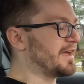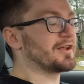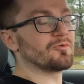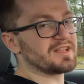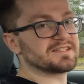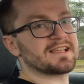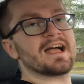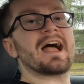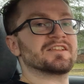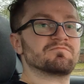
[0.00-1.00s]
a
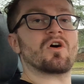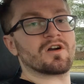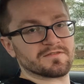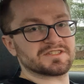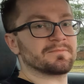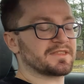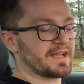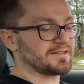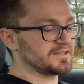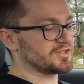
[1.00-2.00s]
reset as part of something
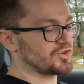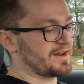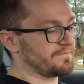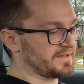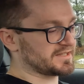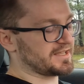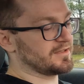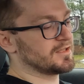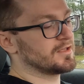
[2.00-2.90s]
I did to try to fix it.